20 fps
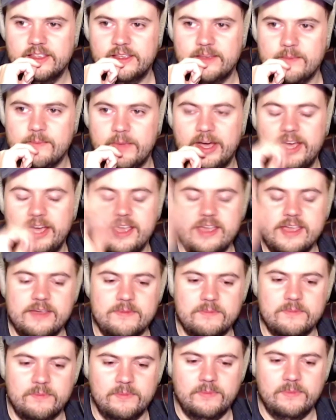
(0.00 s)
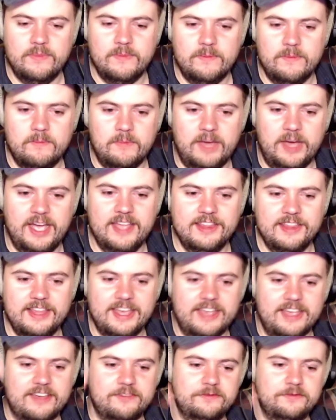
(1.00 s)
My
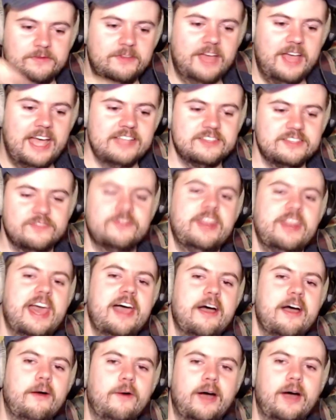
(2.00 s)
as of now,